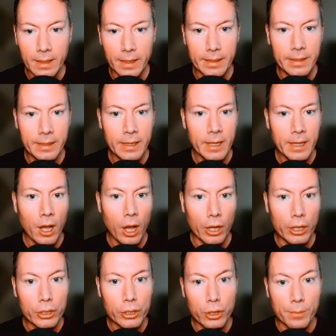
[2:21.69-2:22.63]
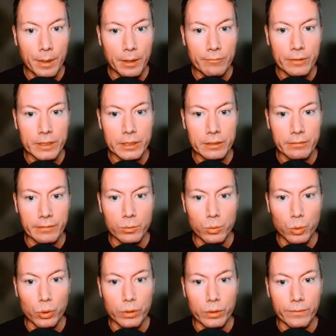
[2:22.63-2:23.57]
Okay, I got my risk to
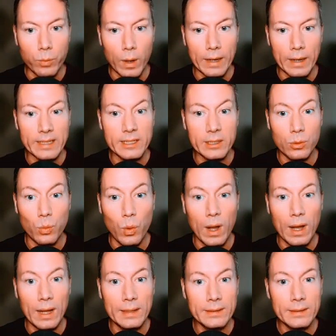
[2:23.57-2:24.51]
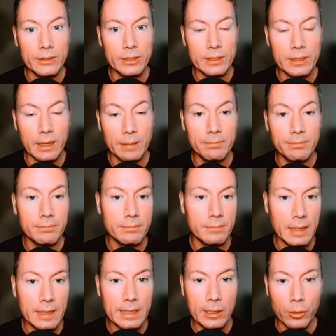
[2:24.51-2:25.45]
reward of 1:1, just a
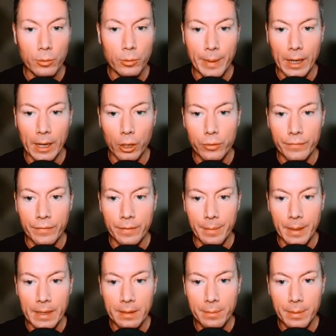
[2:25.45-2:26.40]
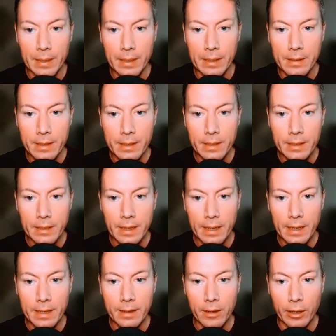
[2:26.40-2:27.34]
little bit over maybe.
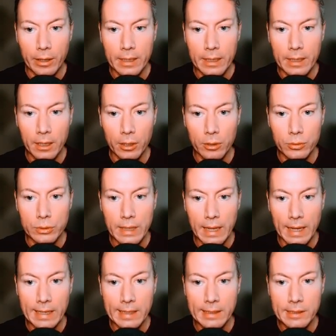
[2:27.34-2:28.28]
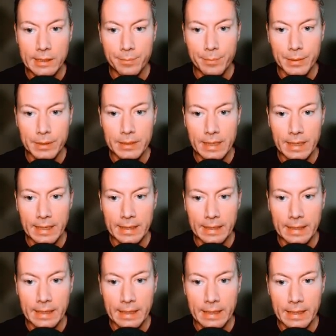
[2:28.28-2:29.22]
Yeah, I closed
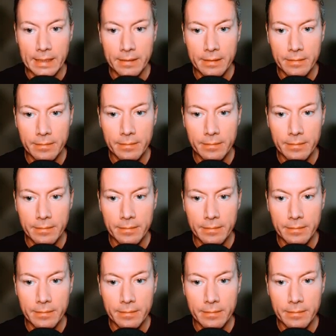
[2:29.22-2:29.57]
80% here.